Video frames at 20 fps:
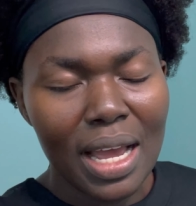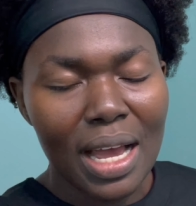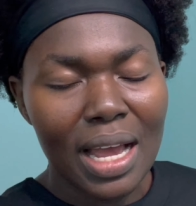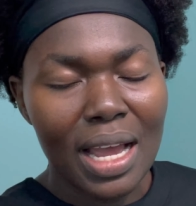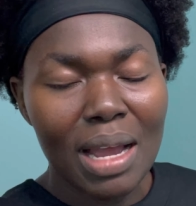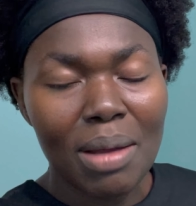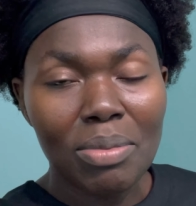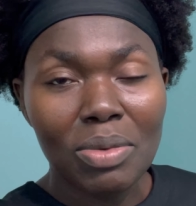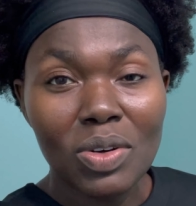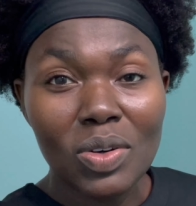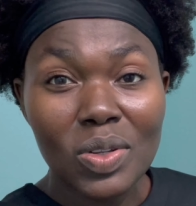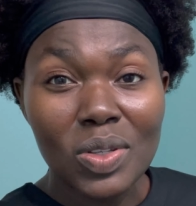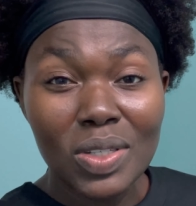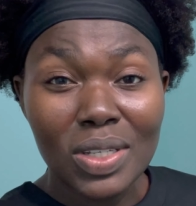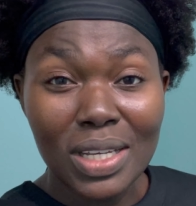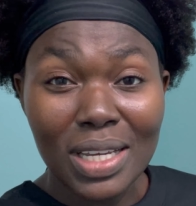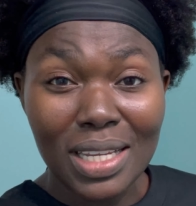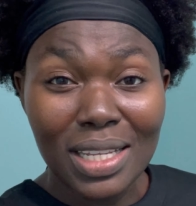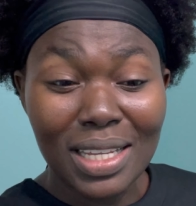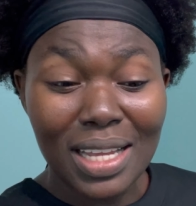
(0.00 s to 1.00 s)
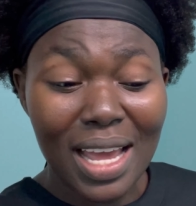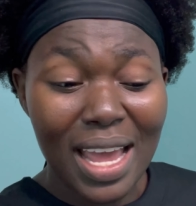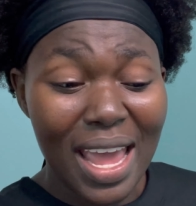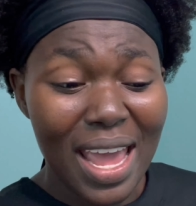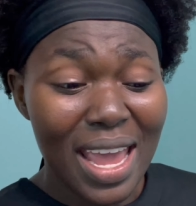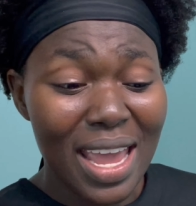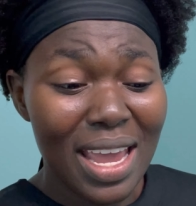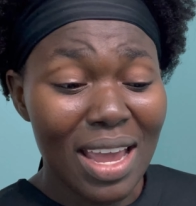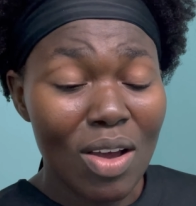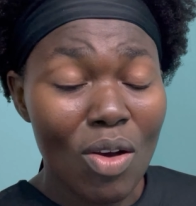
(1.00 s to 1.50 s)
I am going to hit the
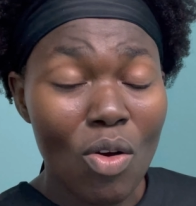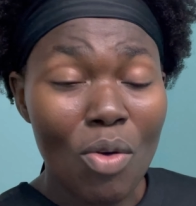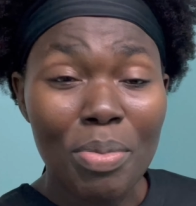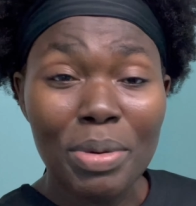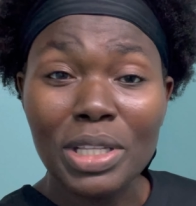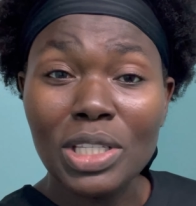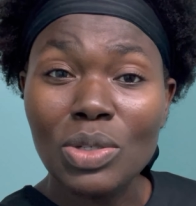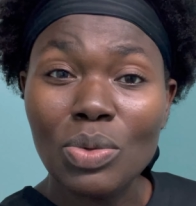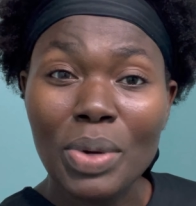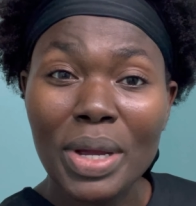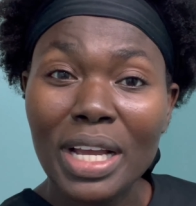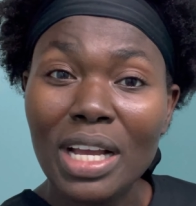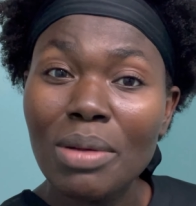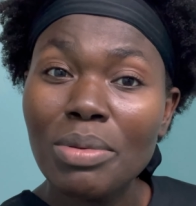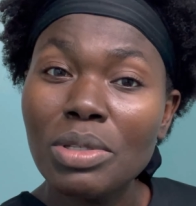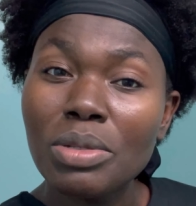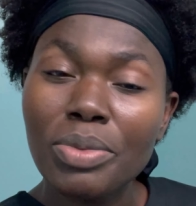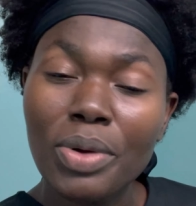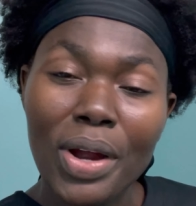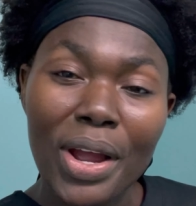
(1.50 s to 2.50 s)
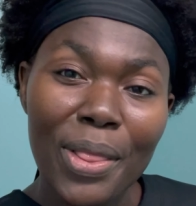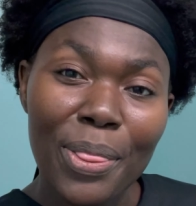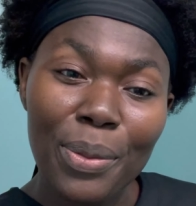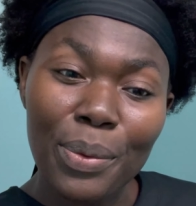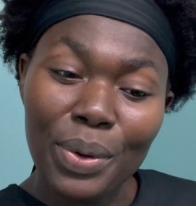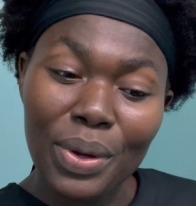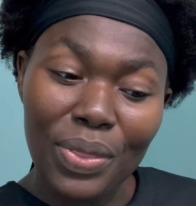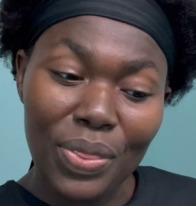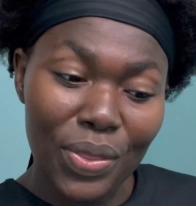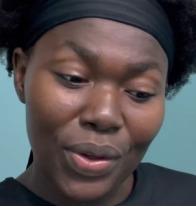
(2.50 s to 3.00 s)
hay, hoping to wake up tomorrow at
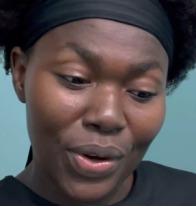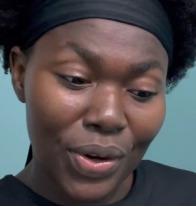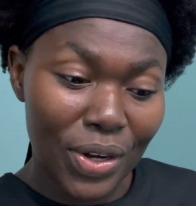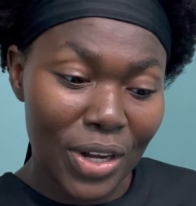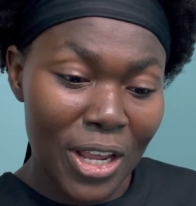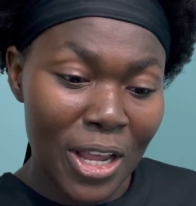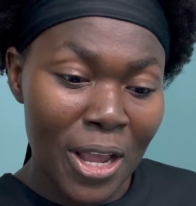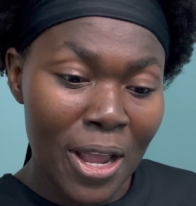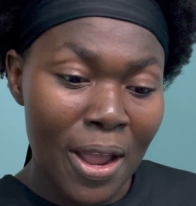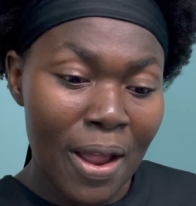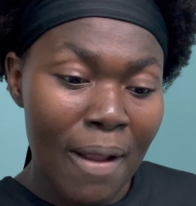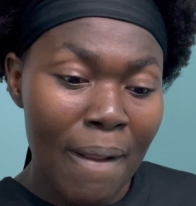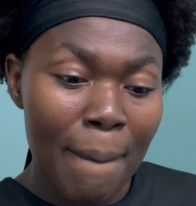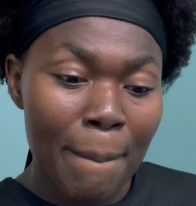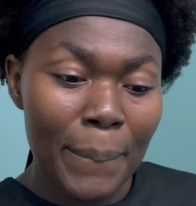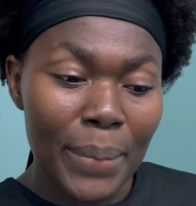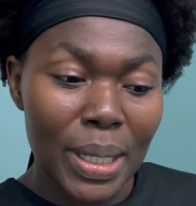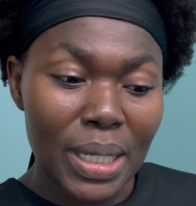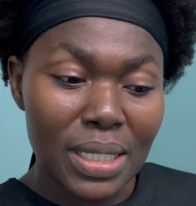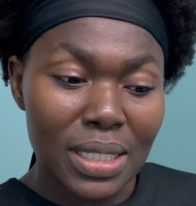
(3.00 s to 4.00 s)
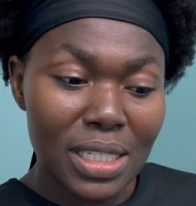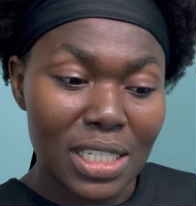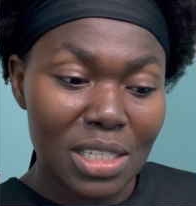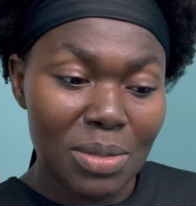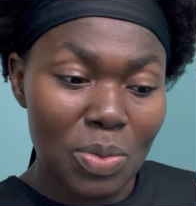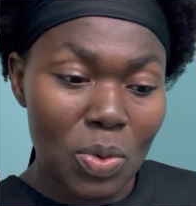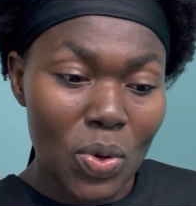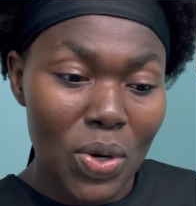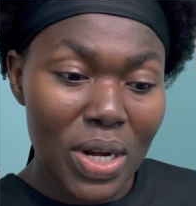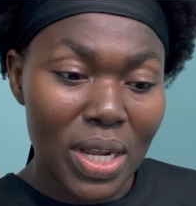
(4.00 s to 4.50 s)
three thirty, because this
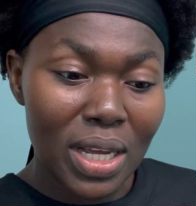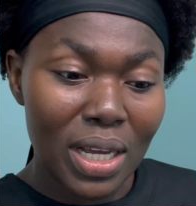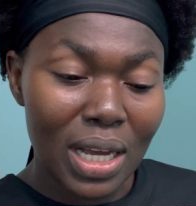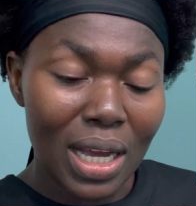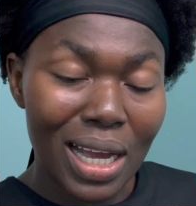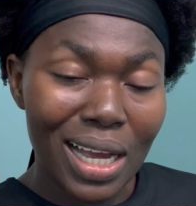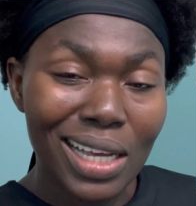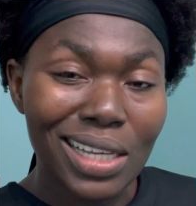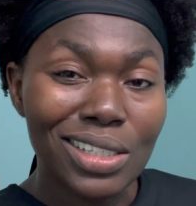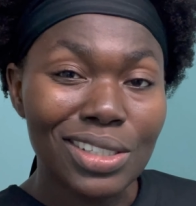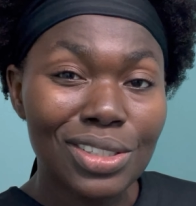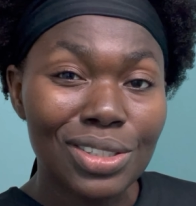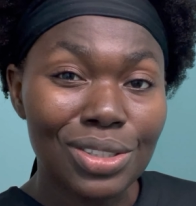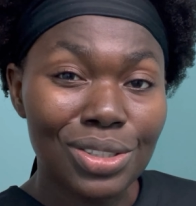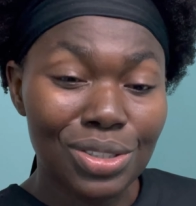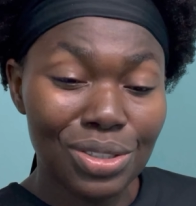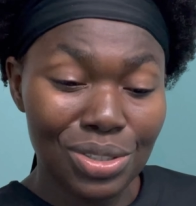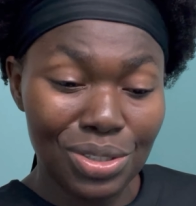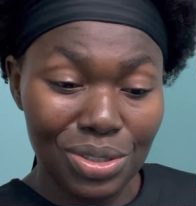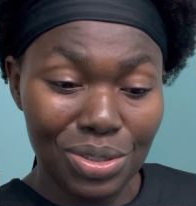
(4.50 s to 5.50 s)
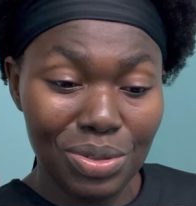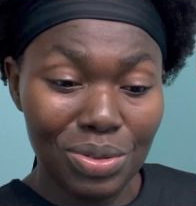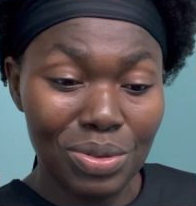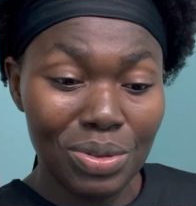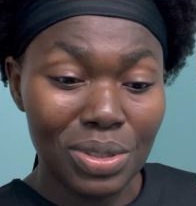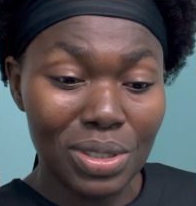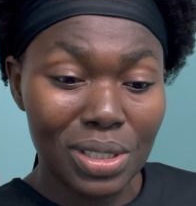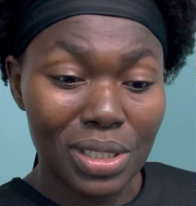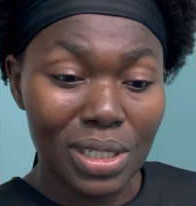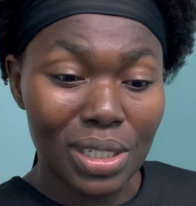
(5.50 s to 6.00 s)
morning I
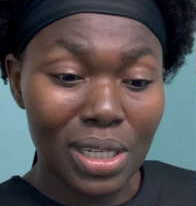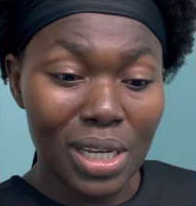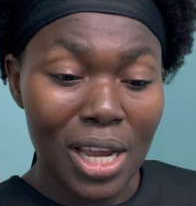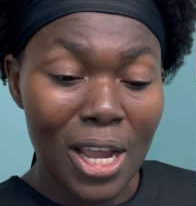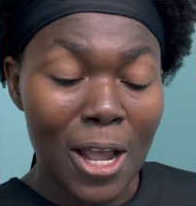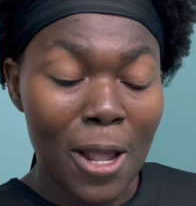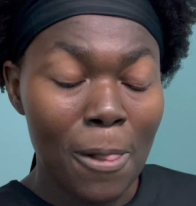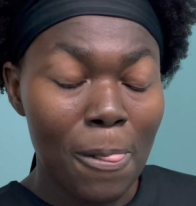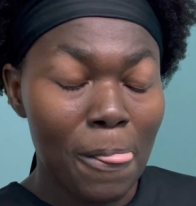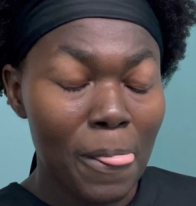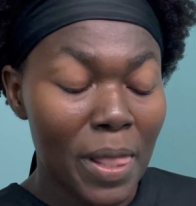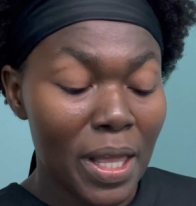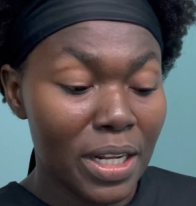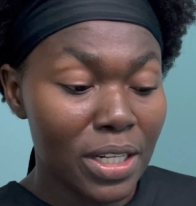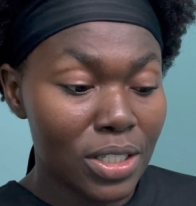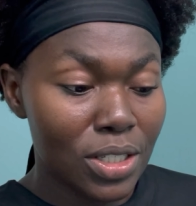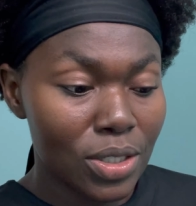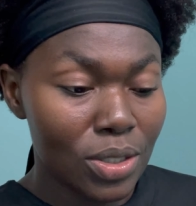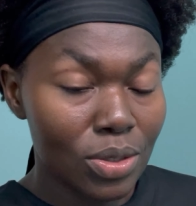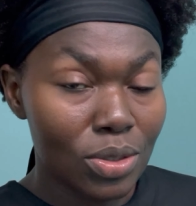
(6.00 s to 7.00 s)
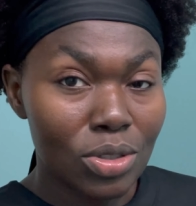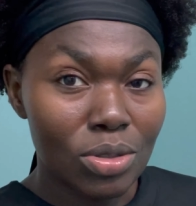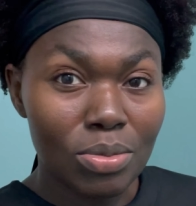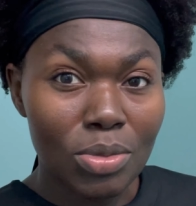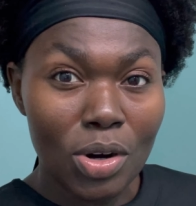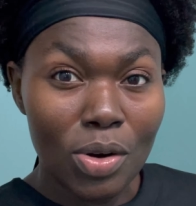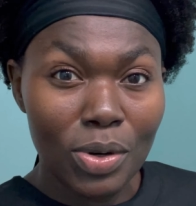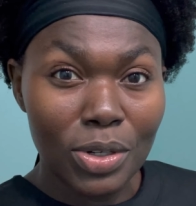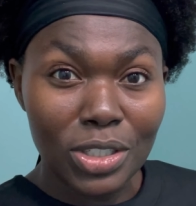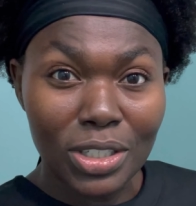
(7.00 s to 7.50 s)
snoozed, and so
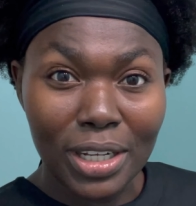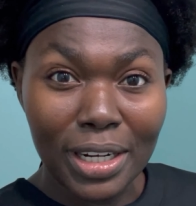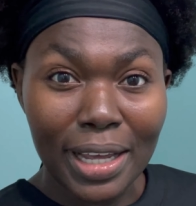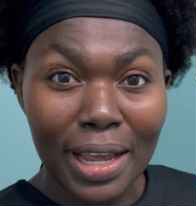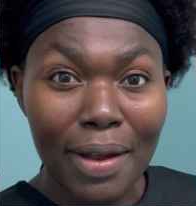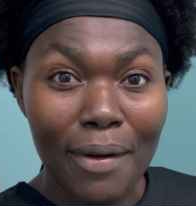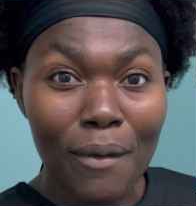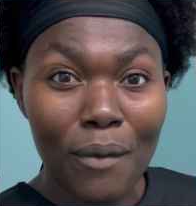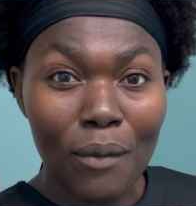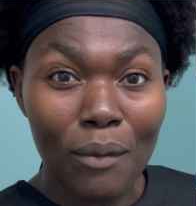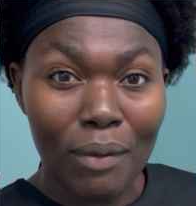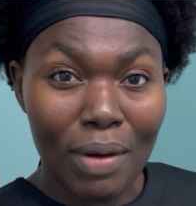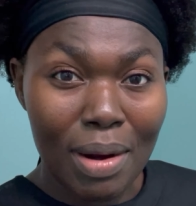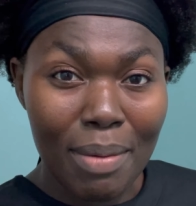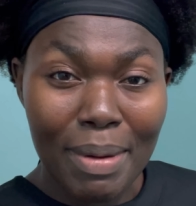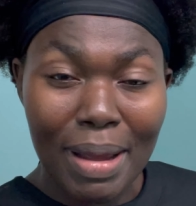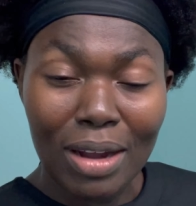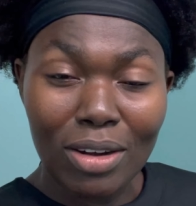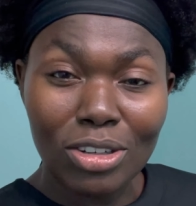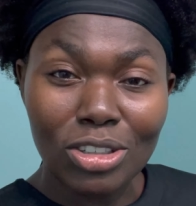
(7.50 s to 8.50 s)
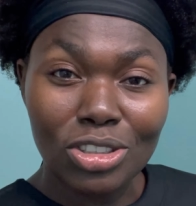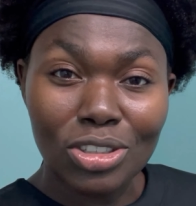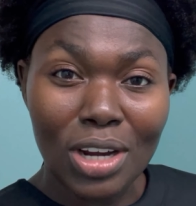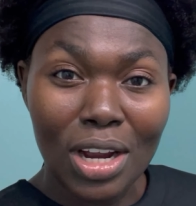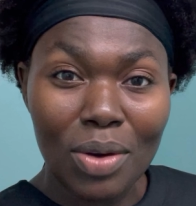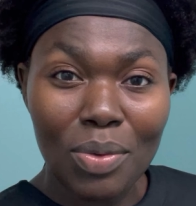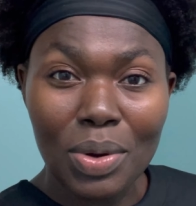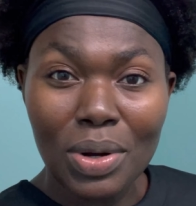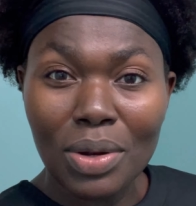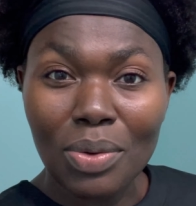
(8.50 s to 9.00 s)
tomorrow we're trying to get right back on
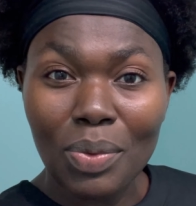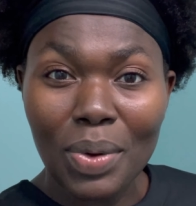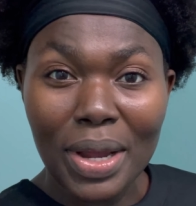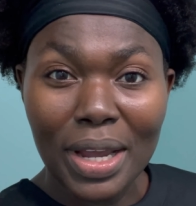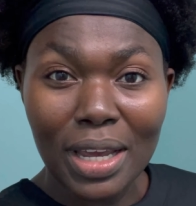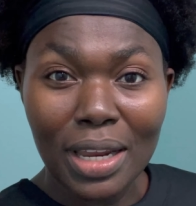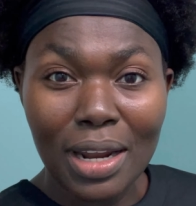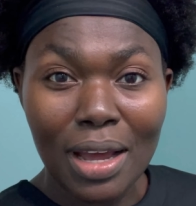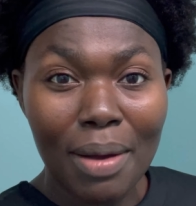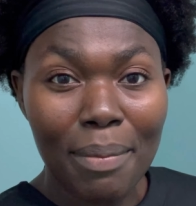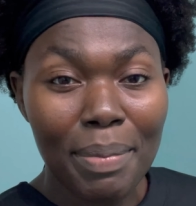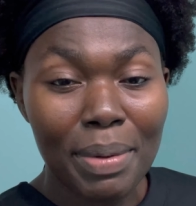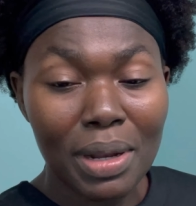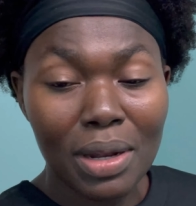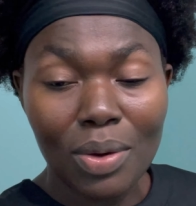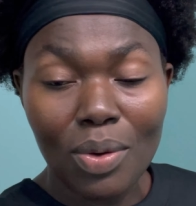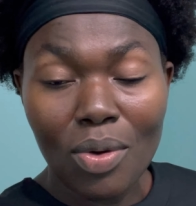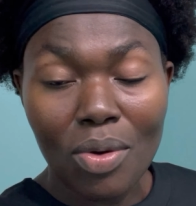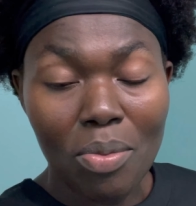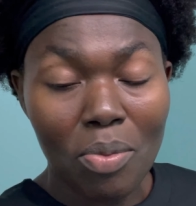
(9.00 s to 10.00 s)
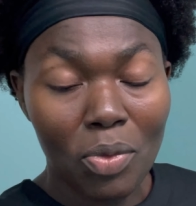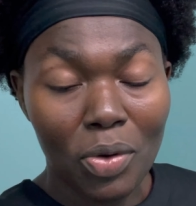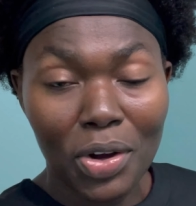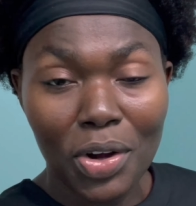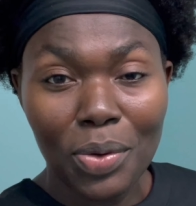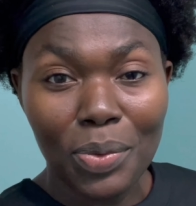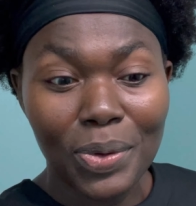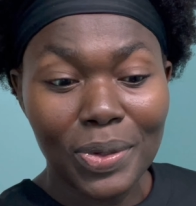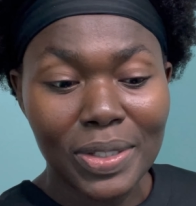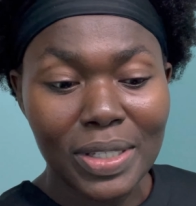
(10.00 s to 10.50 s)
track with the waking up and the whole
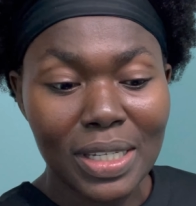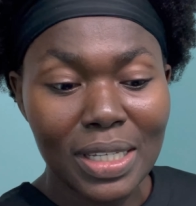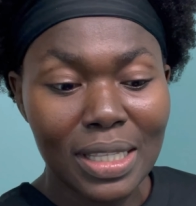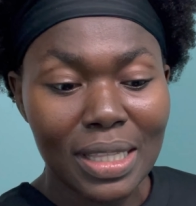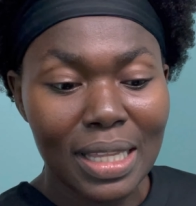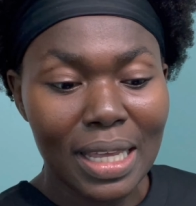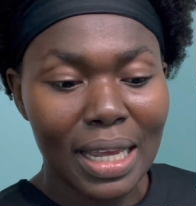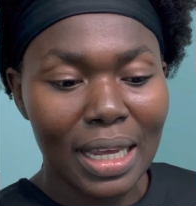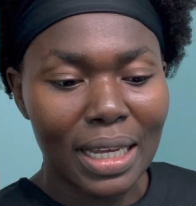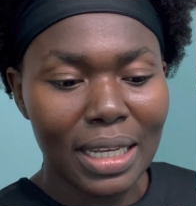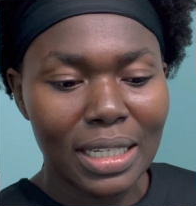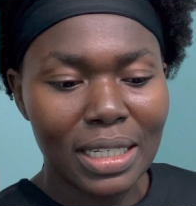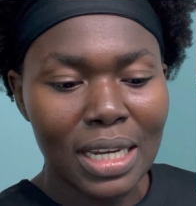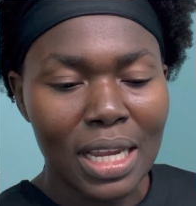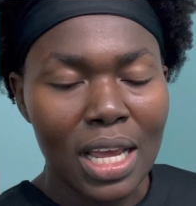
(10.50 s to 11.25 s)
morning routine thing, and